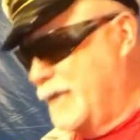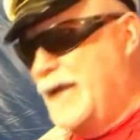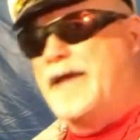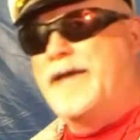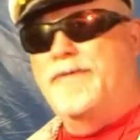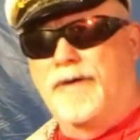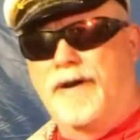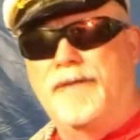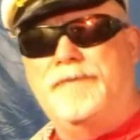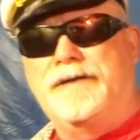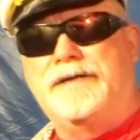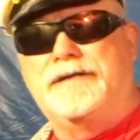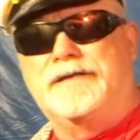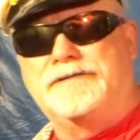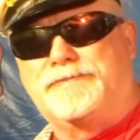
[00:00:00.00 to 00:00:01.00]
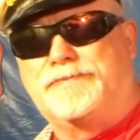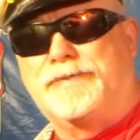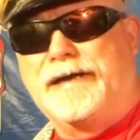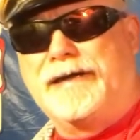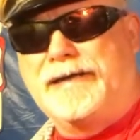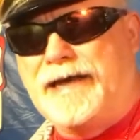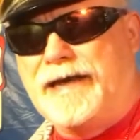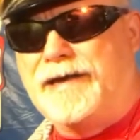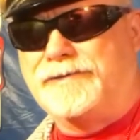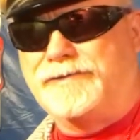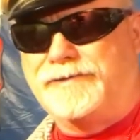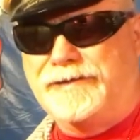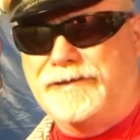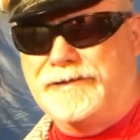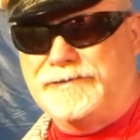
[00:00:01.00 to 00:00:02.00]
He wanted me just to break out a
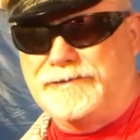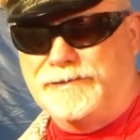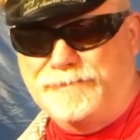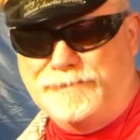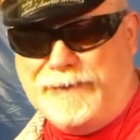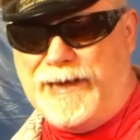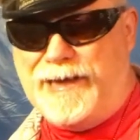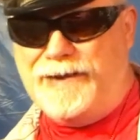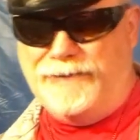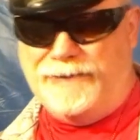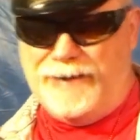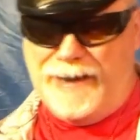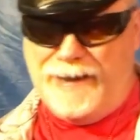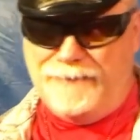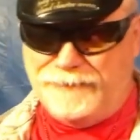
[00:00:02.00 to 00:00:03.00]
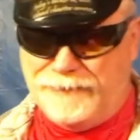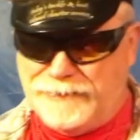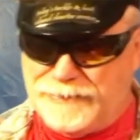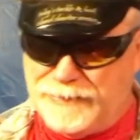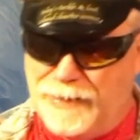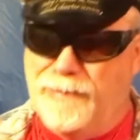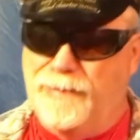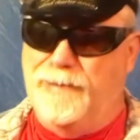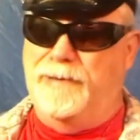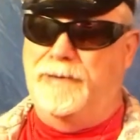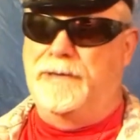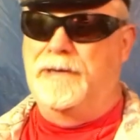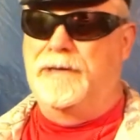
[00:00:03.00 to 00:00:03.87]
traditional pattern knife and show it.